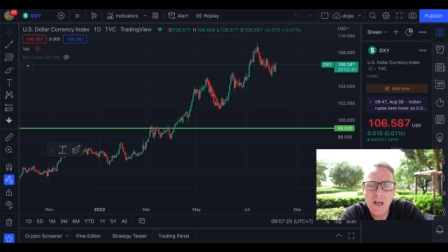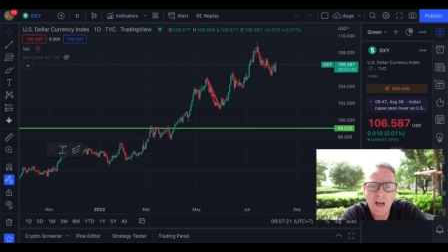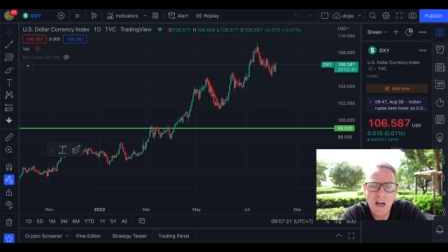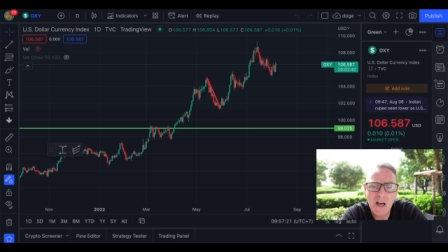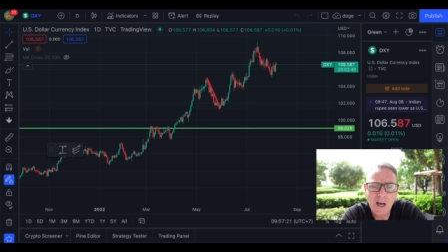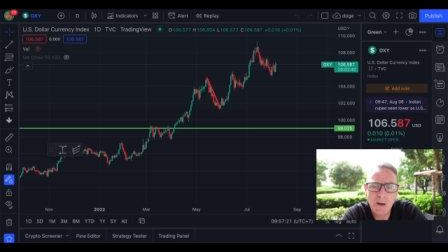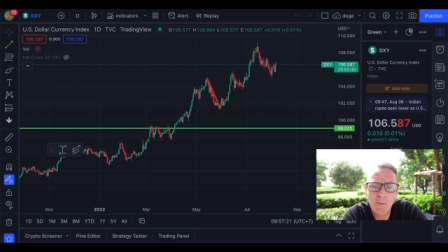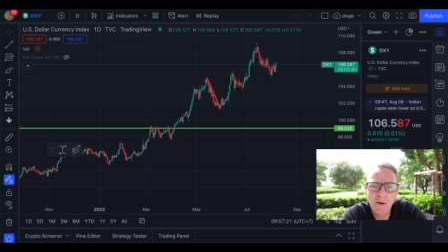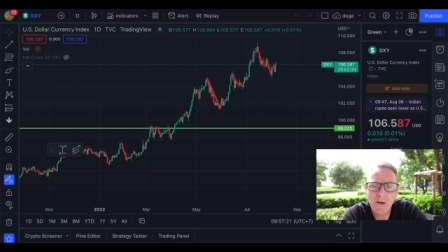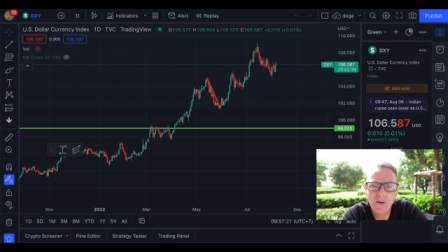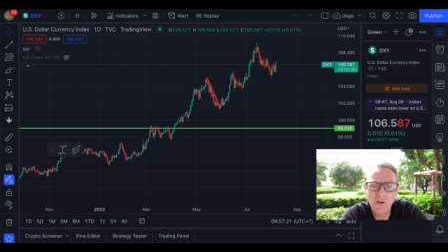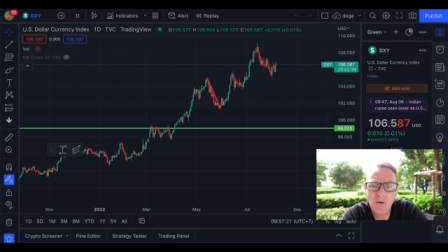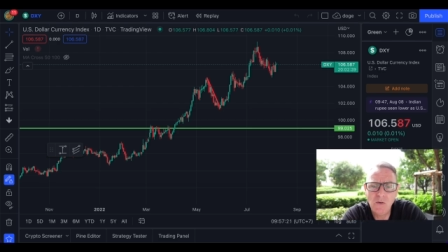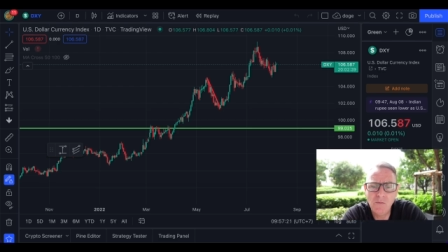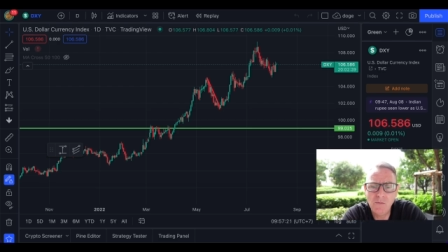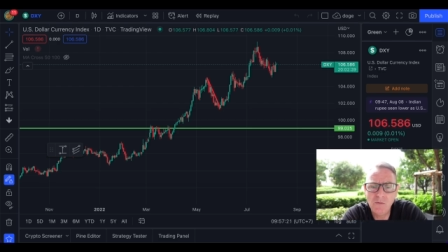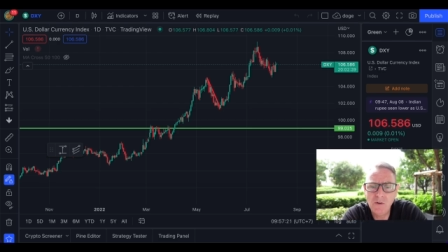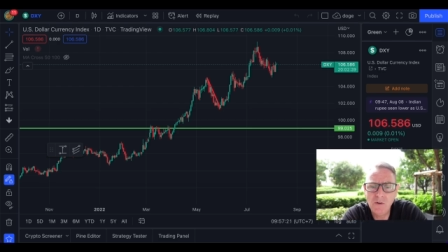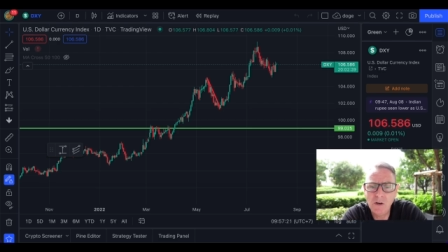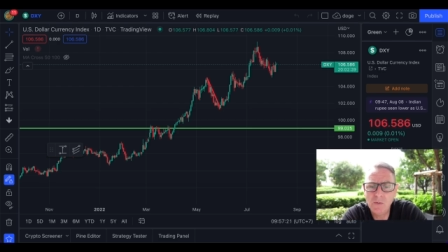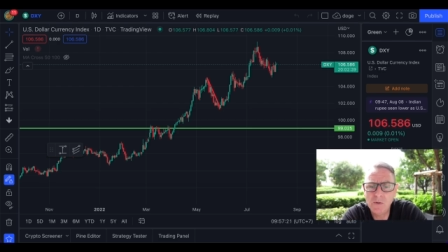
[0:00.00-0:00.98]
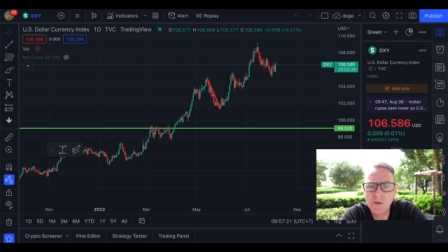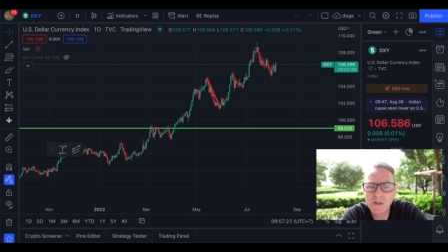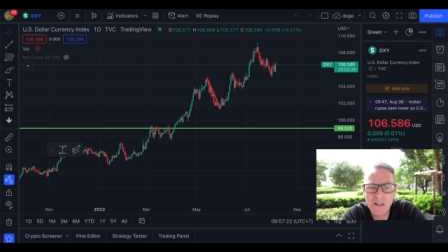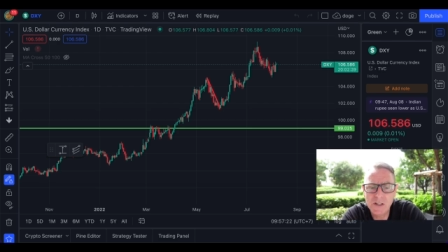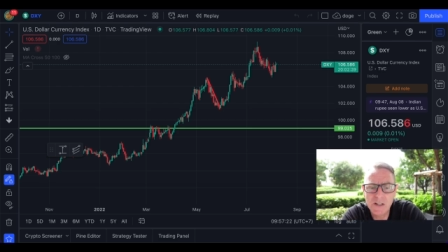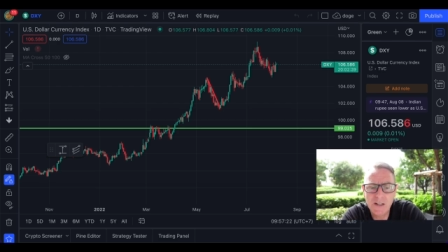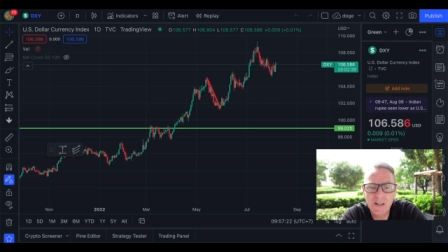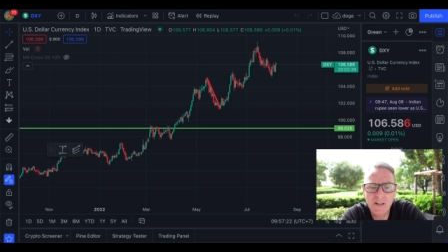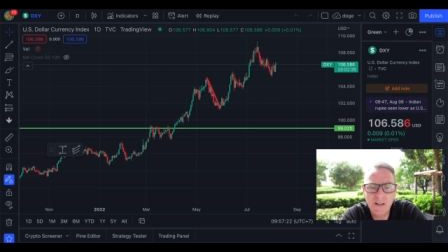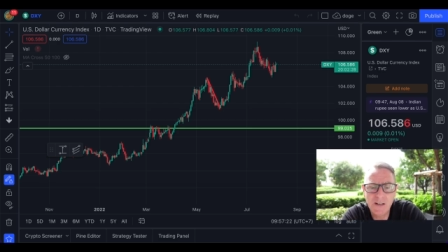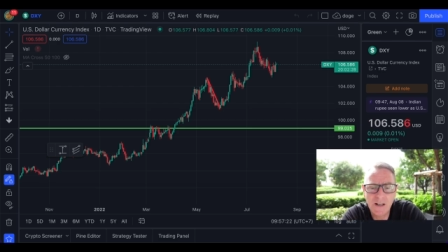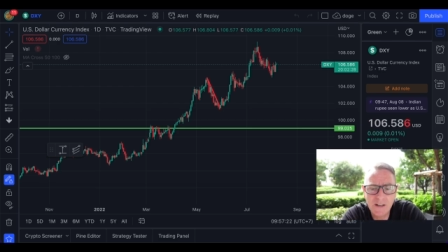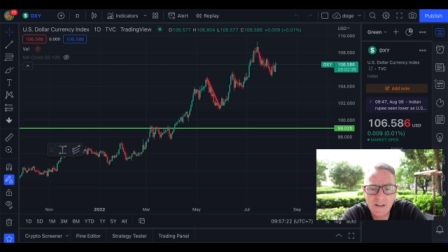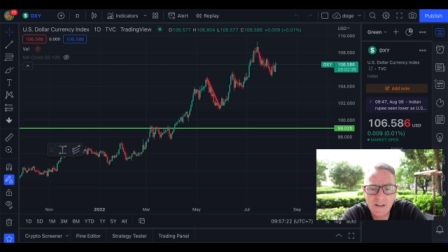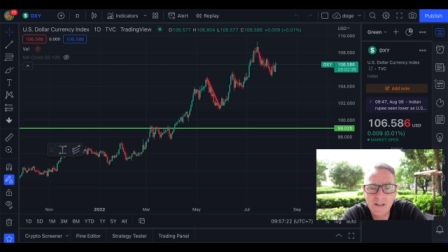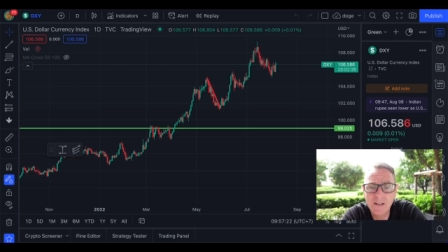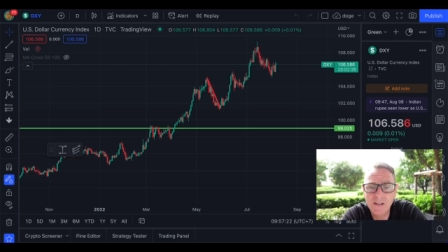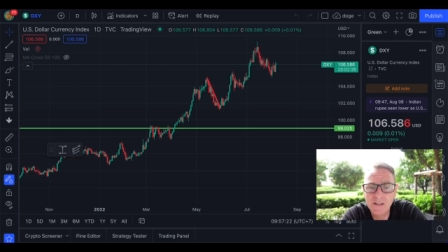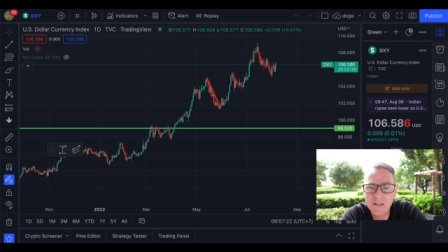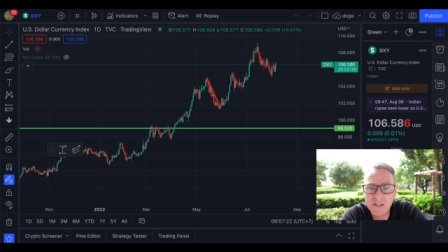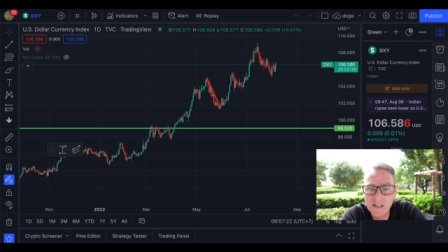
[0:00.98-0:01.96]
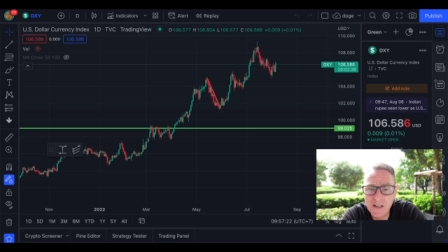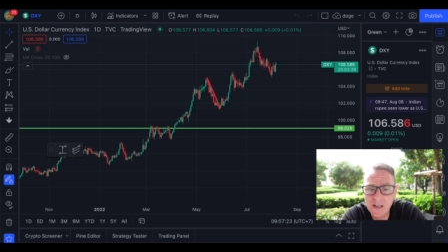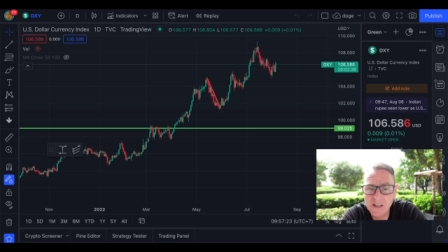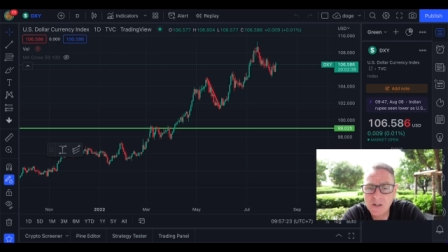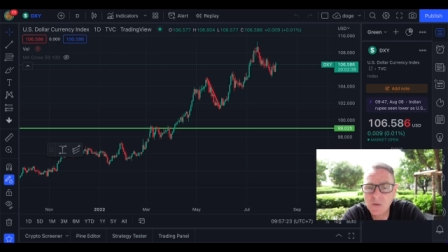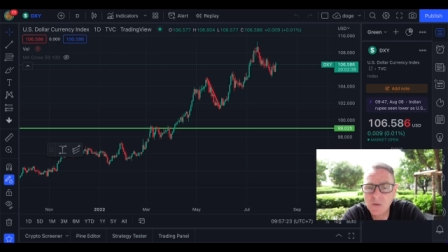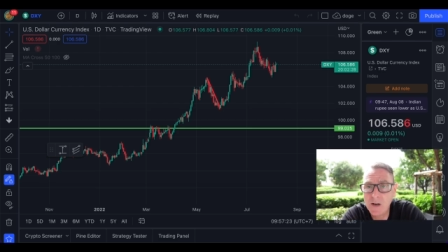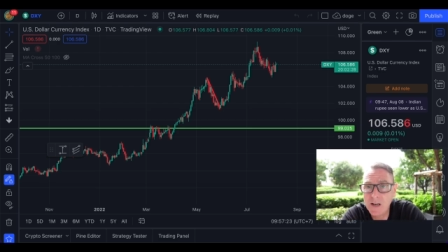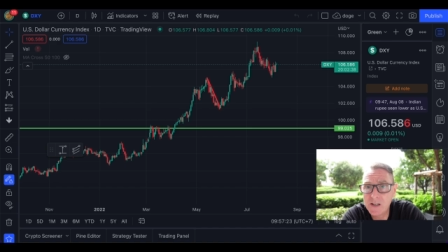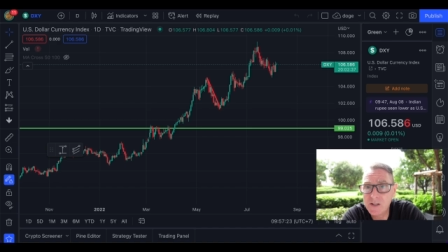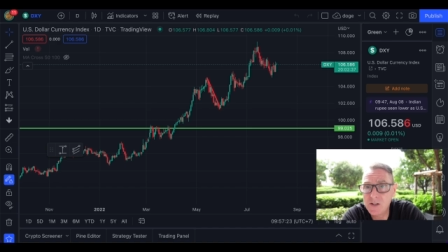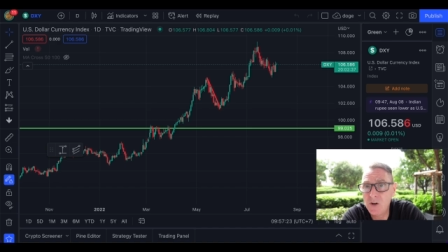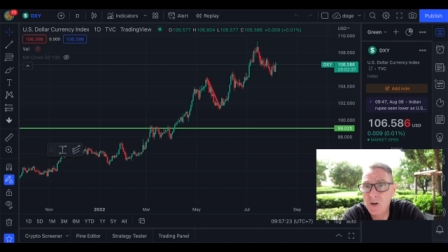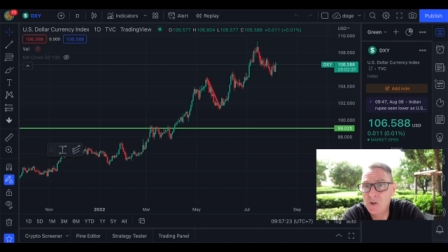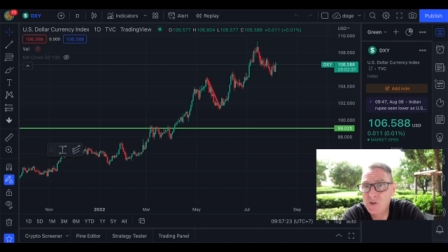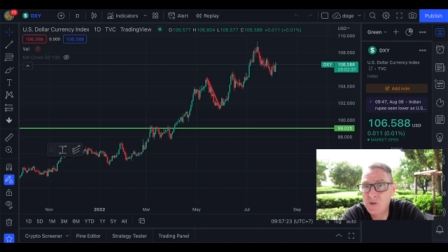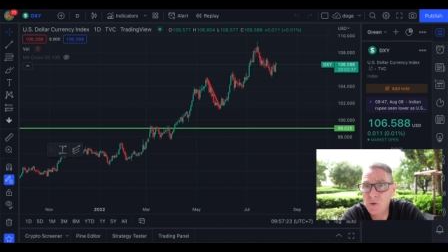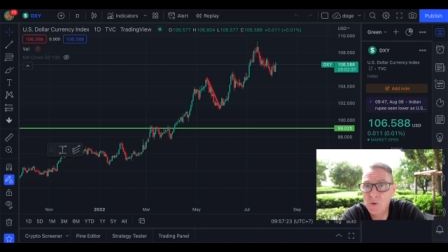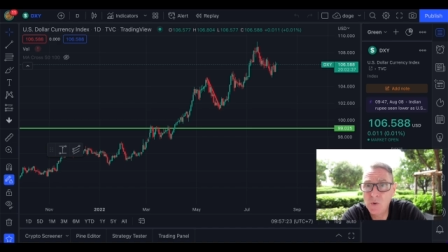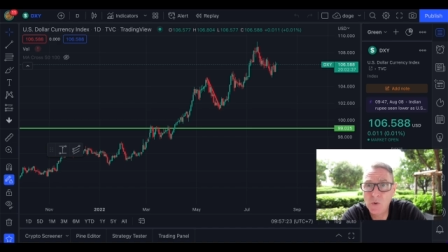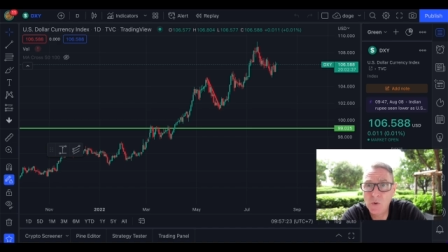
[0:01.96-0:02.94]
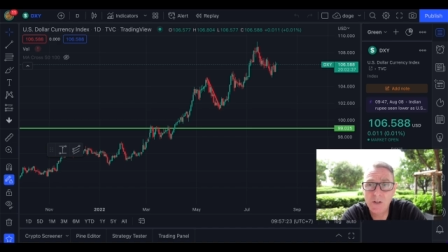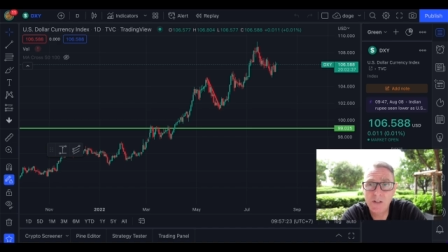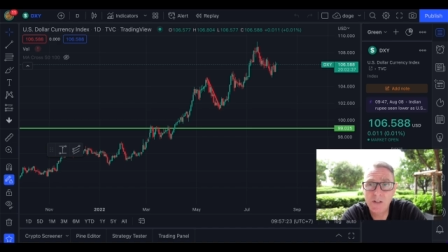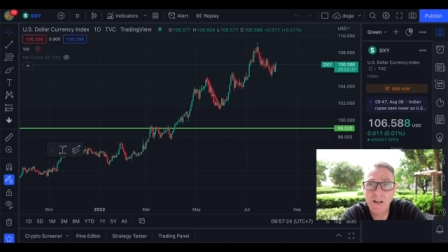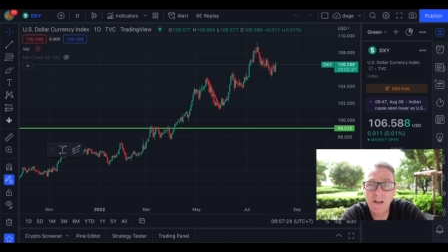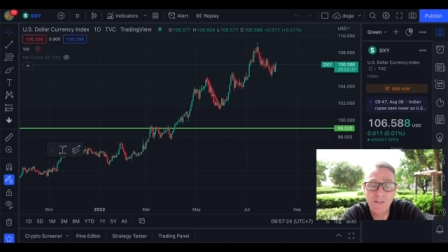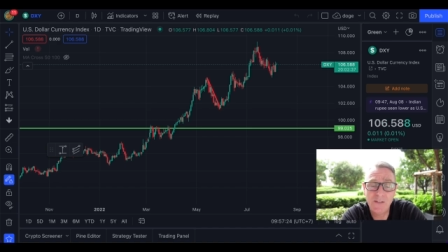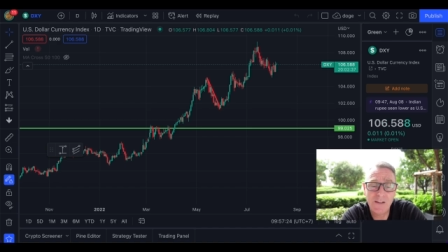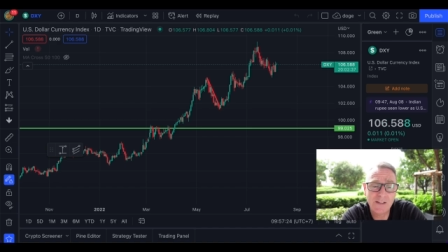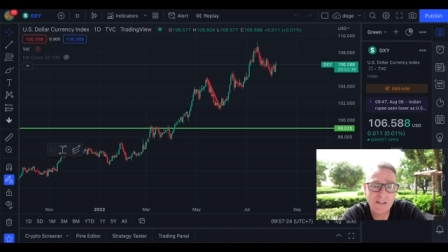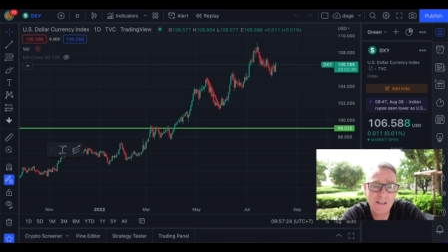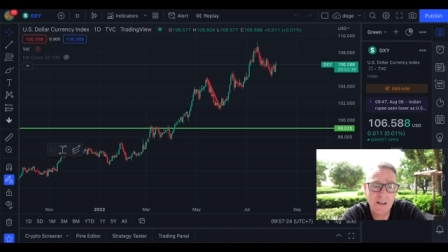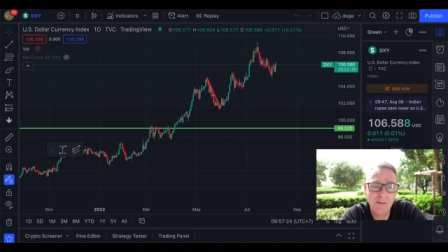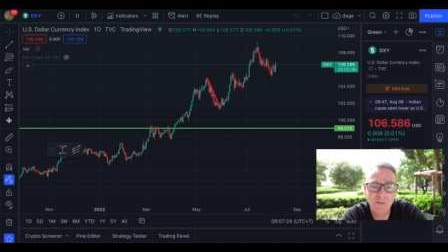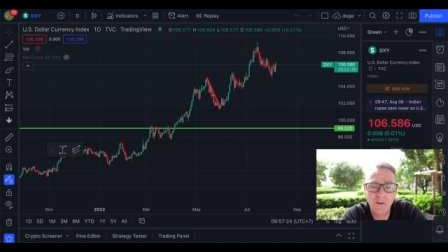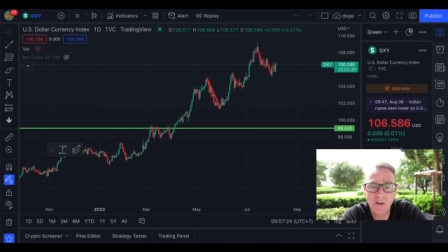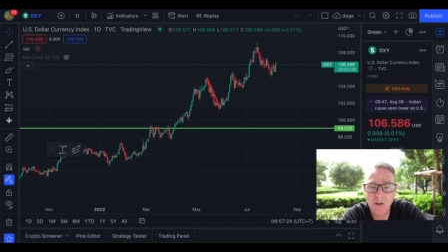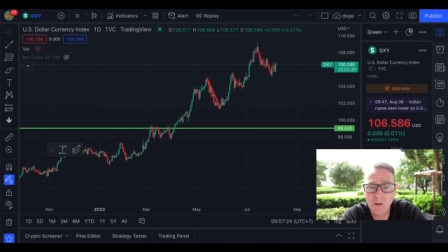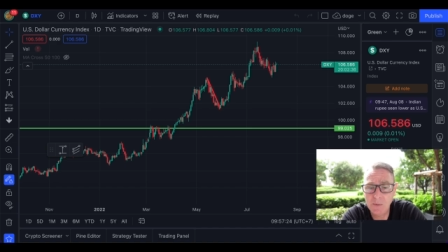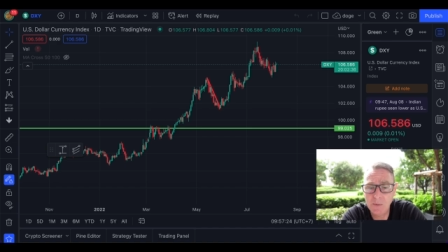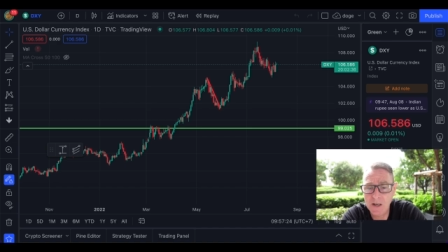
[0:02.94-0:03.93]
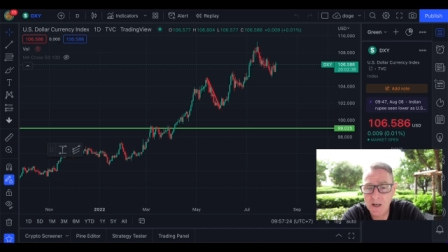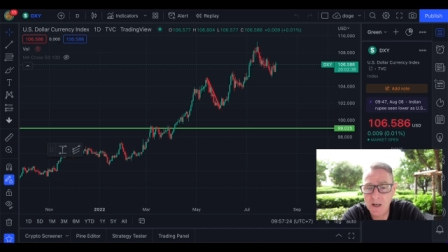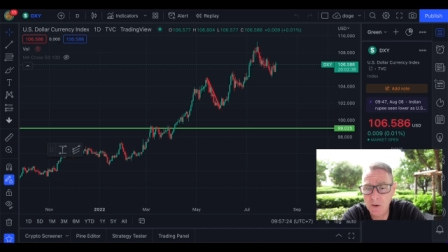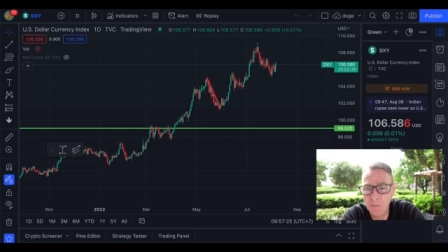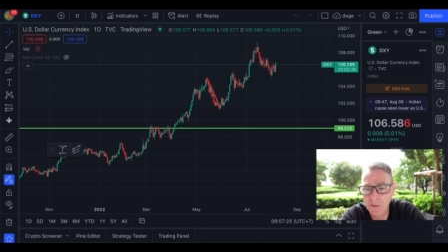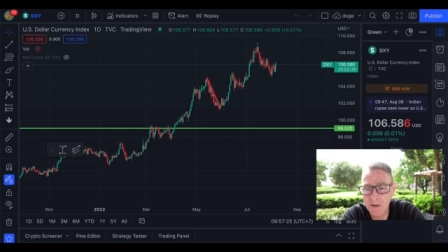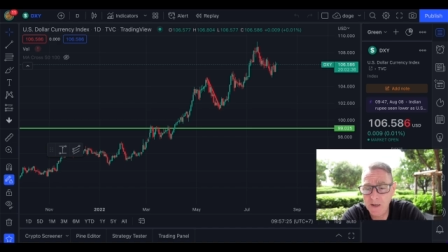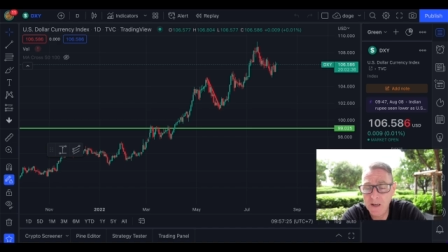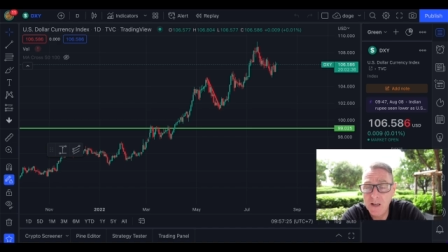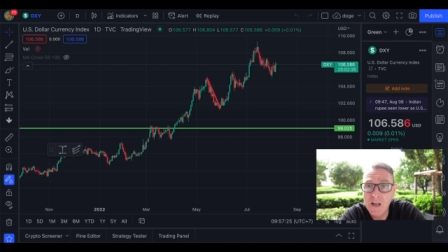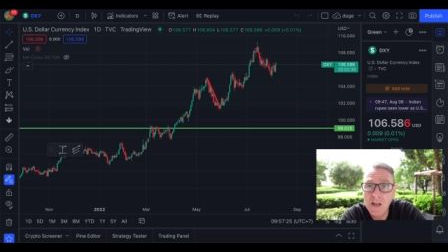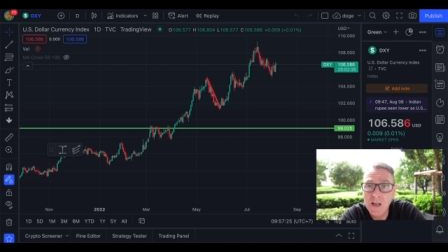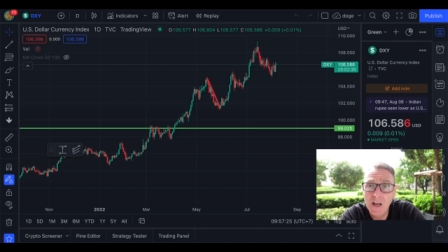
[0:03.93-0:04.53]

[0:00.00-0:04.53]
but overall we're seeing that the DXY is also going down. That's definitely going to be helping.